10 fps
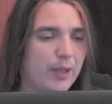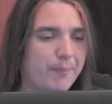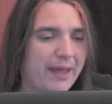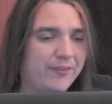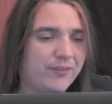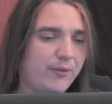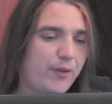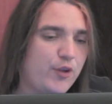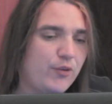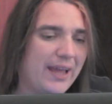Ambassador to
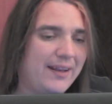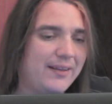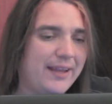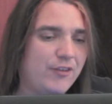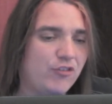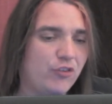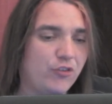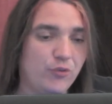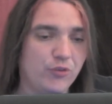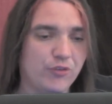the United Nations
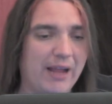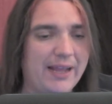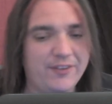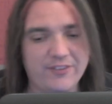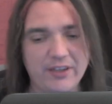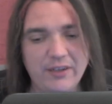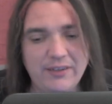Susan Rice,